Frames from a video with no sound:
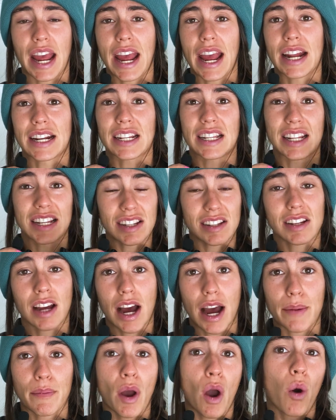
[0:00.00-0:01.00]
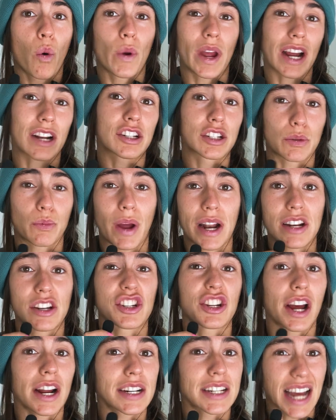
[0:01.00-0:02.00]
and this time we actually went
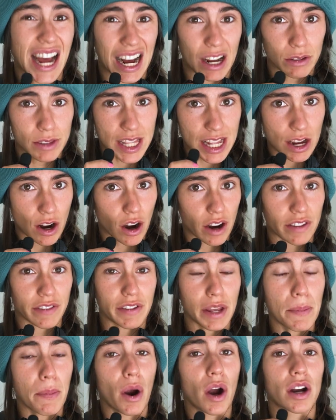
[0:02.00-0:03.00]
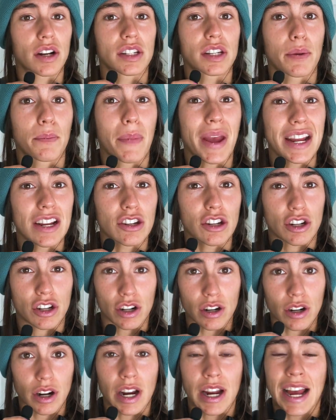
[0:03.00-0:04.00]
and checked out the RV park to make
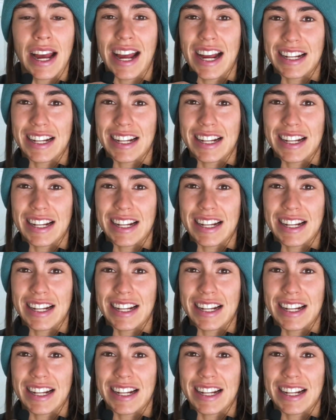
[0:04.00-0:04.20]
sure